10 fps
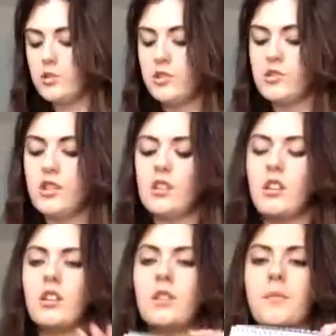I've also done
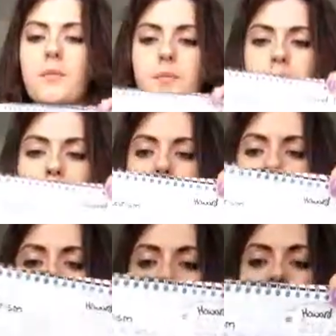like my
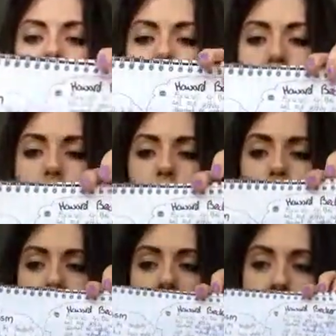maps for
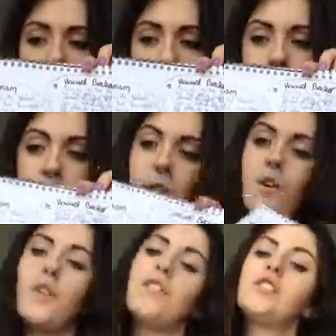sociology
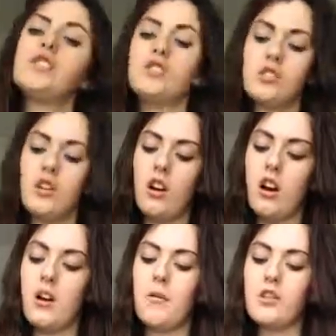for revision.
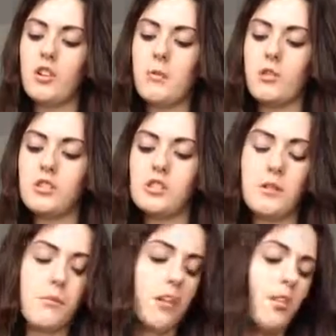I've done most of
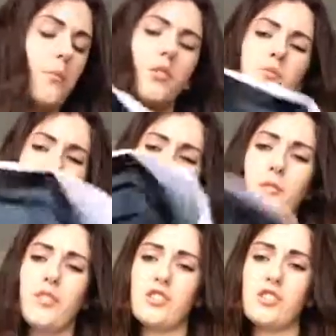them. I've done more
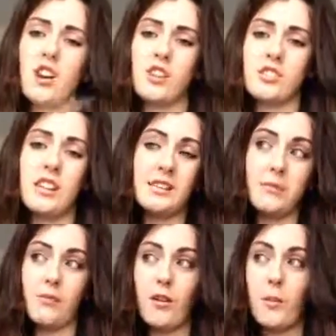revision classes, that's
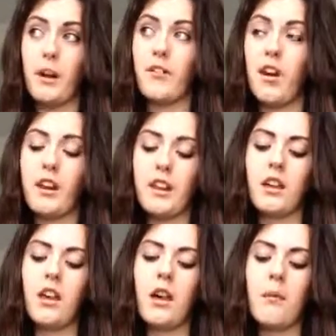my favourite way of
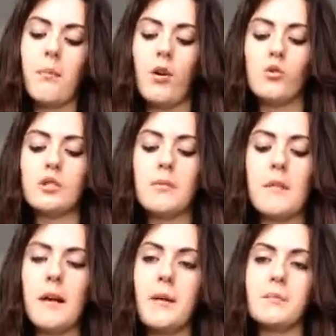learning, but also
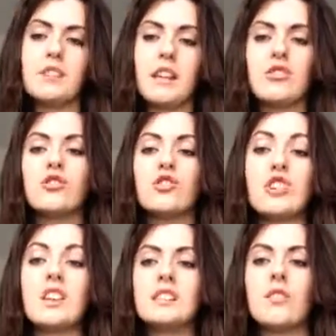my maps and
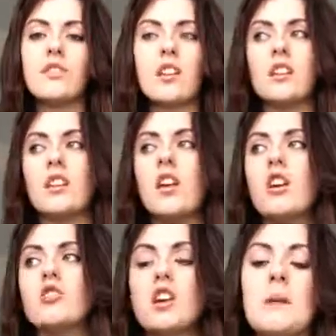sheets I've done in
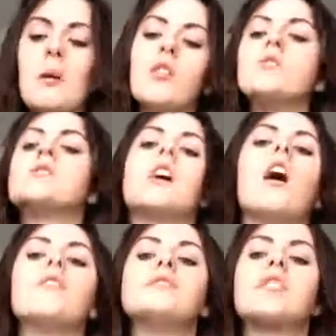turbos
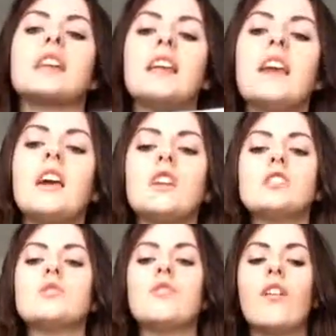I've stuck in here
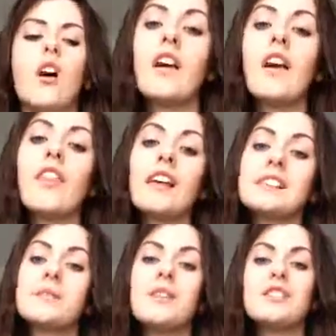to revise.
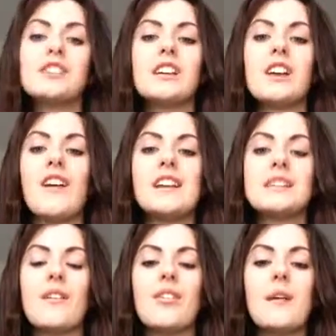Thanks for watching guys,
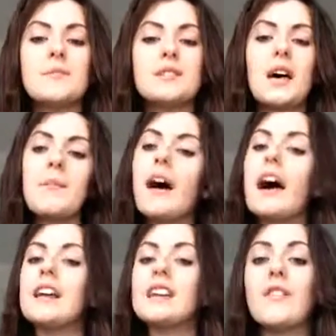hit thumbs up,
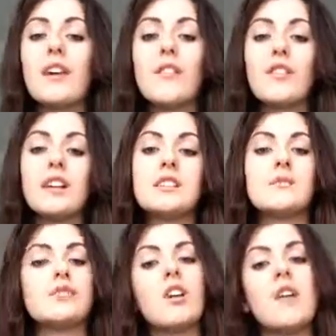and if you haven't already
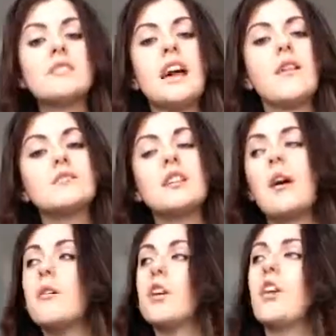subscribed, that helps
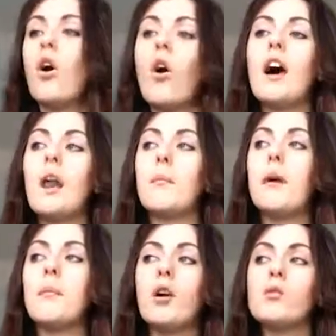out a lot, and I'll be
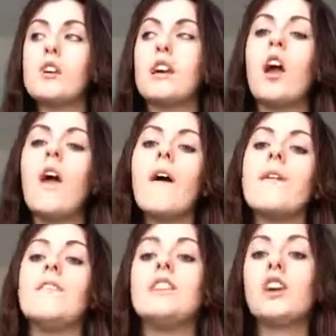uploading
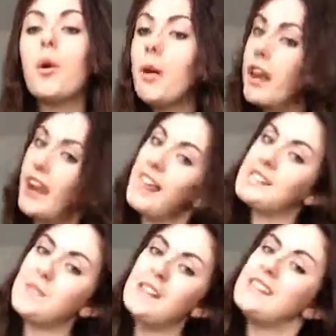the video
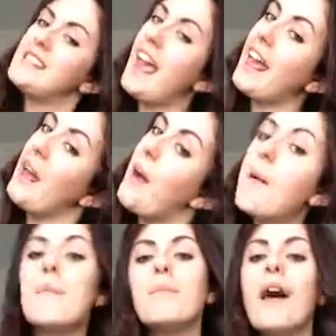next Wednesday.
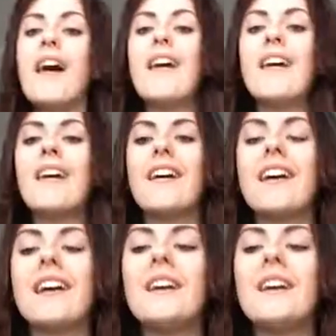Bye!